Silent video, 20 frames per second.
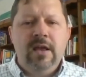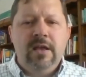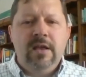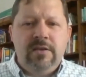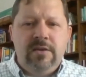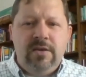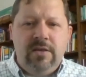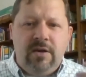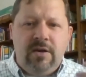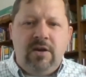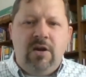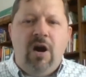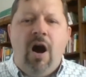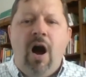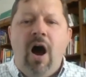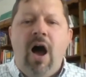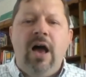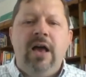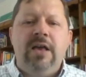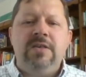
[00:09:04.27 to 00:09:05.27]
to the
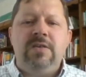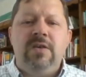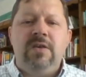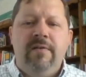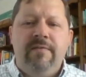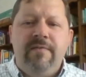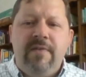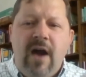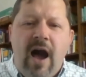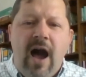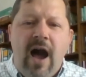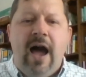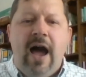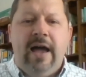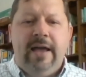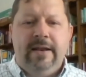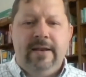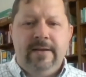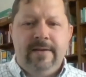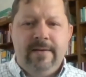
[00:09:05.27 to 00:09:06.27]
cause of
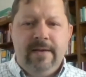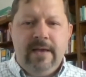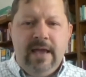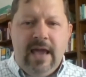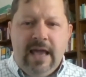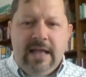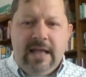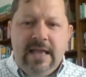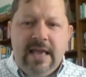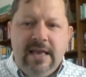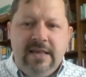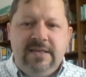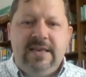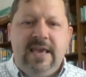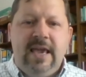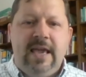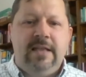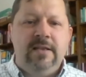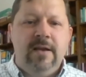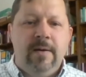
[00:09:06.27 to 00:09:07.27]
God and his
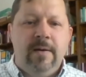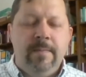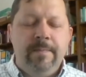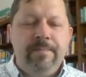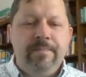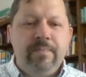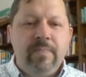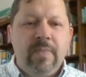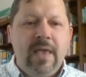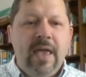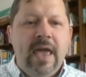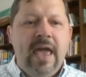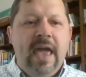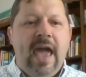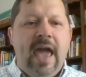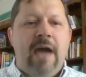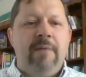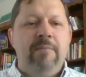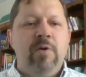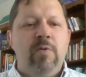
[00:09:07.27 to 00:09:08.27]
kingdom.
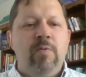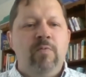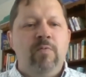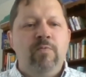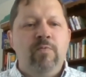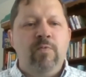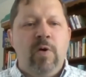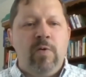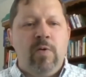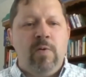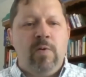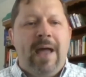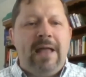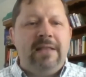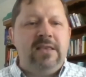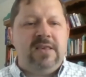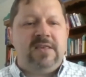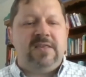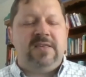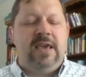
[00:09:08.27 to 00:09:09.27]
And what we're
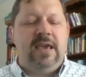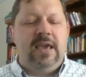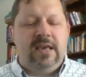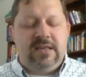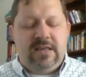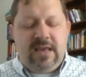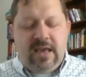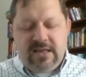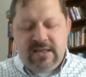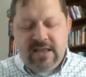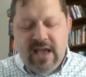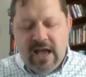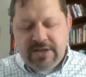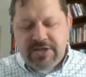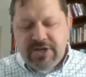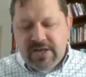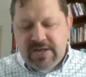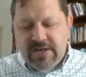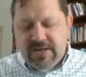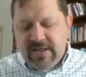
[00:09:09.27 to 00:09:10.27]
meant to see is not
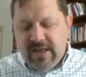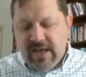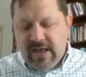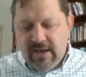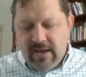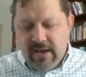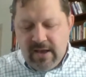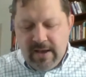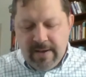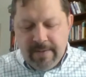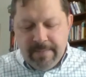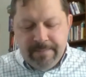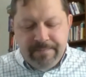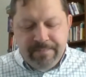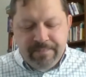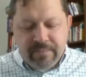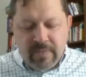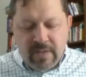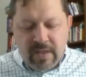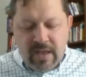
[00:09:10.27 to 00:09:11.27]
just the
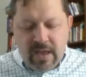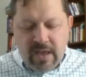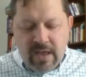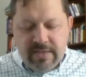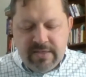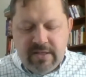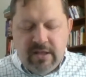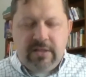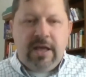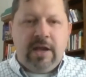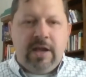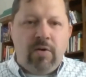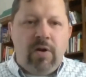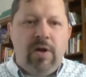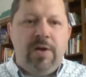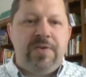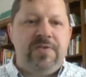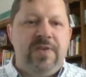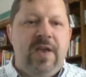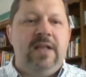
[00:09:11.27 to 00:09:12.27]

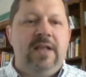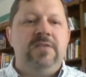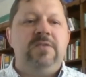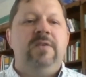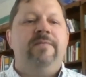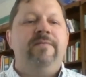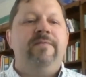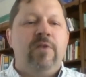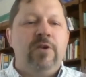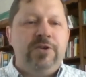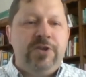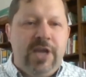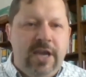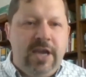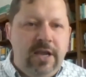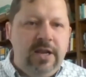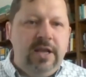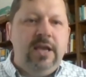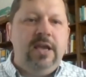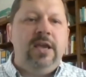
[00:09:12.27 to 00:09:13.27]
literal sense of
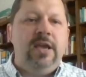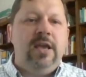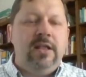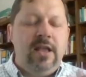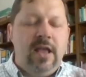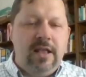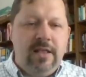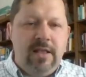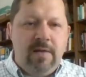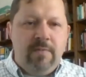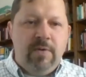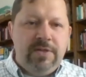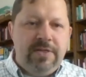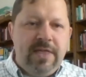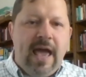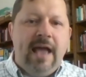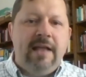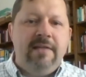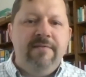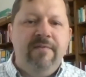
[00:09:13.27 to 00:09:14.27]
virginity and what
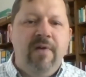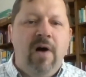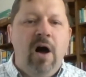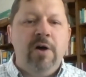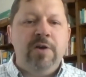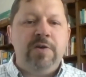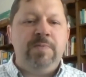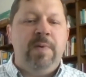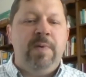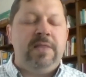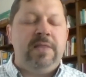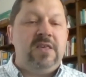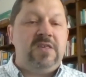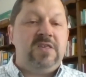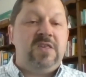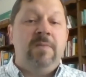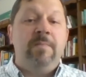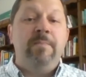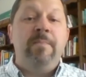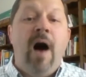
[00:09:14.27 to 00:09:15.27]
that involves, but the
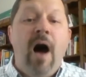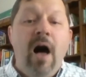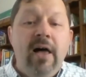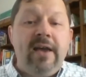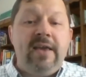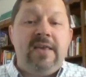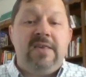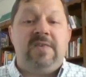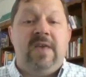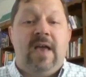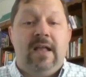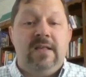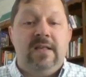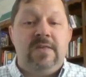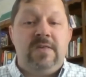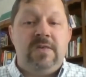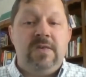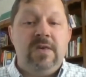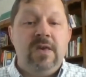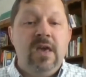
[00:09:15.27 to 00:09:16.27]
symbolic
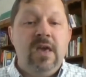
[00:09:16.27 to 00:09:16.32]
sense